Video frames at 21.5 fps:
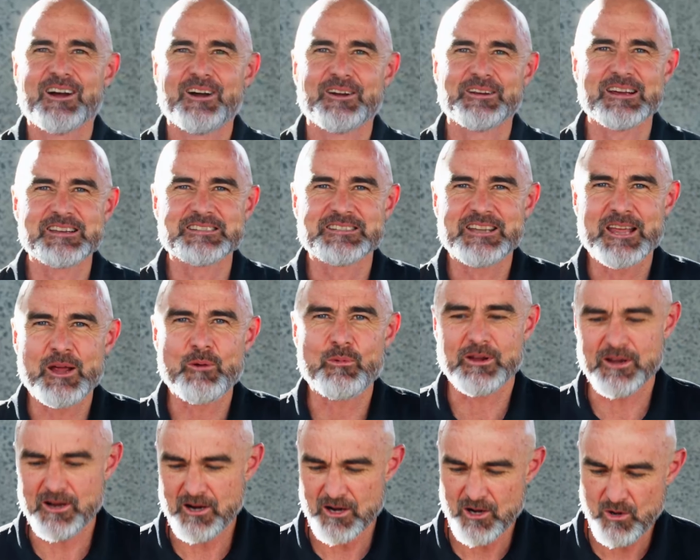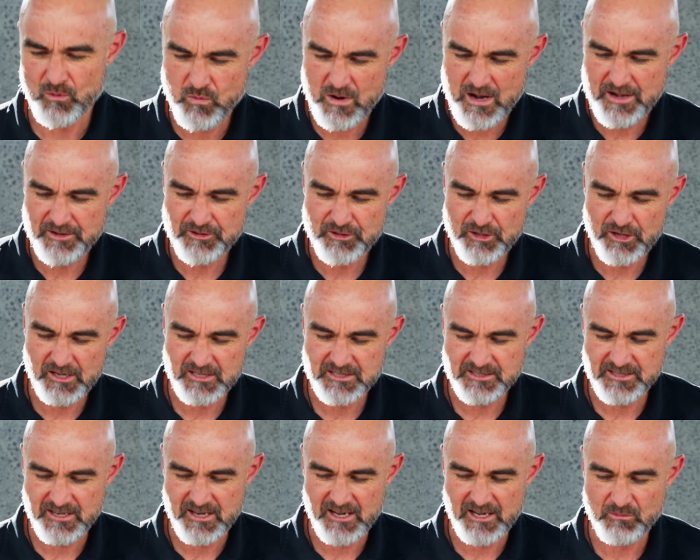Okay, so here we go, one dirty
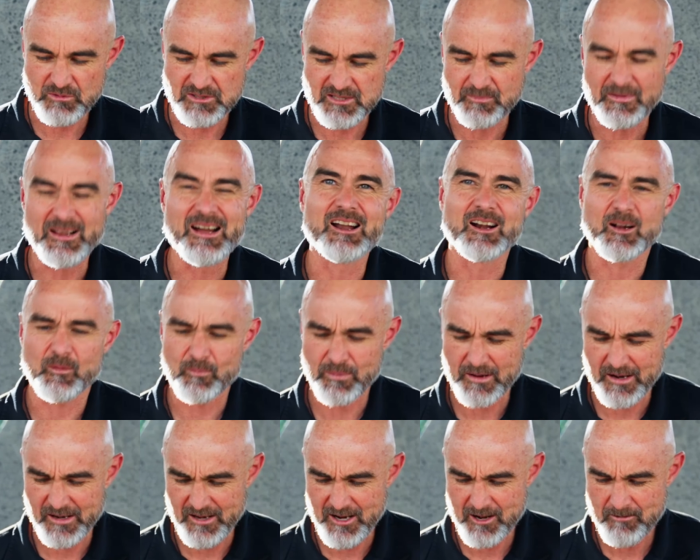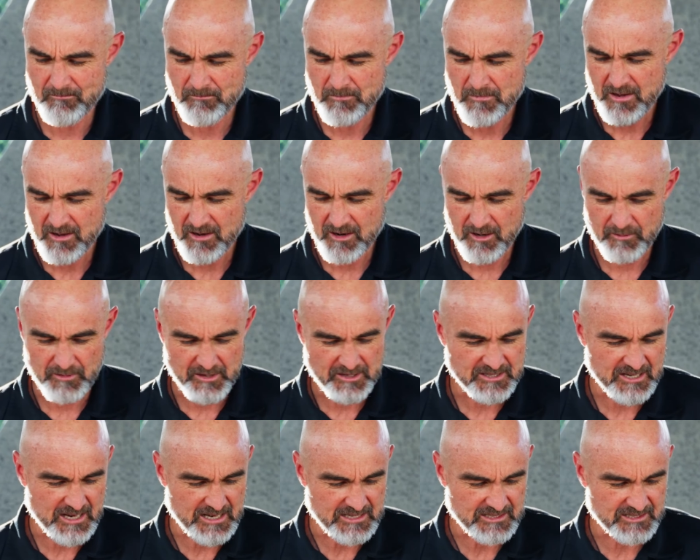steak with some garlic butter. I'm going to
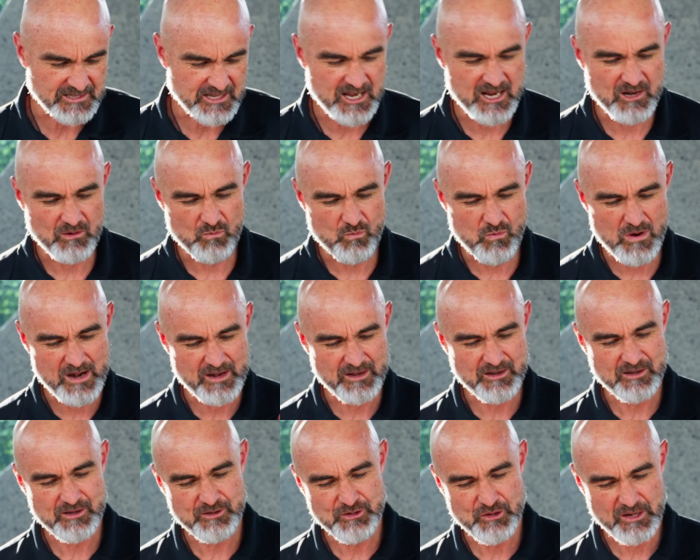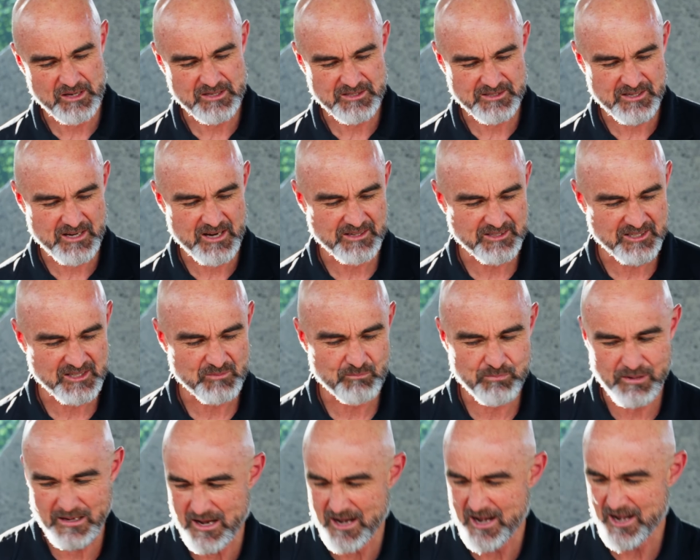taste that. One dirty steak, just
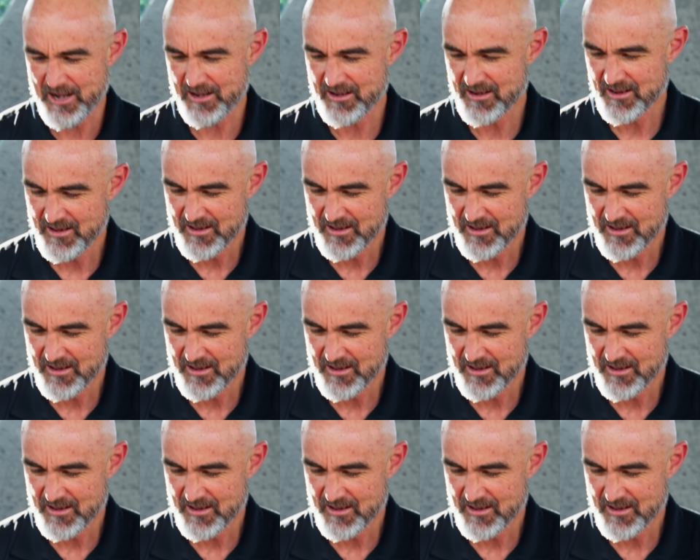plain.